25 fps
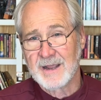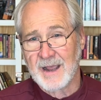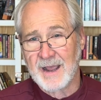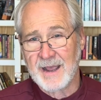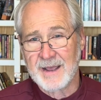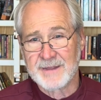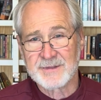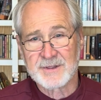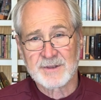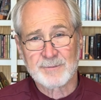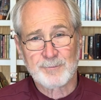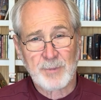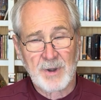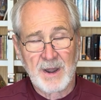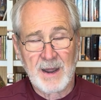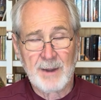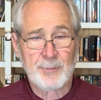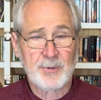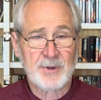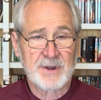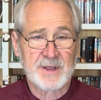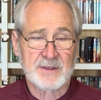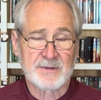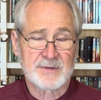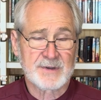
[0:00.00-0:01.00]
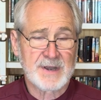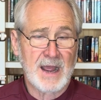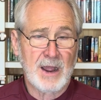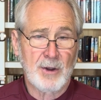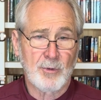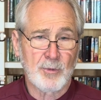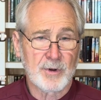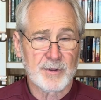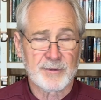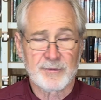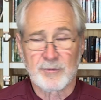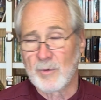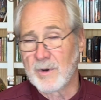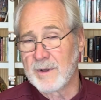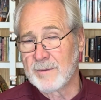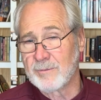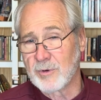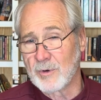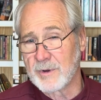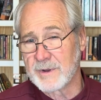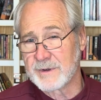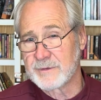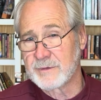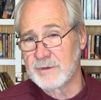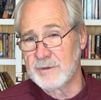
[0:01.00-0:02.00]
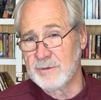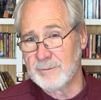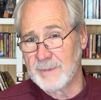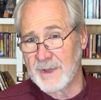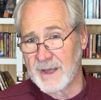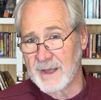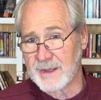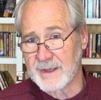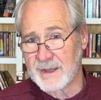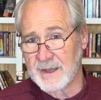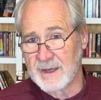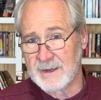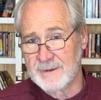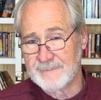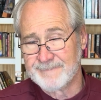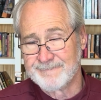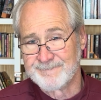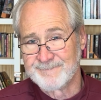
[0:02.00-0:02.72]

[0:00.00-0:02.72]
and the property is now worth $1.2 million.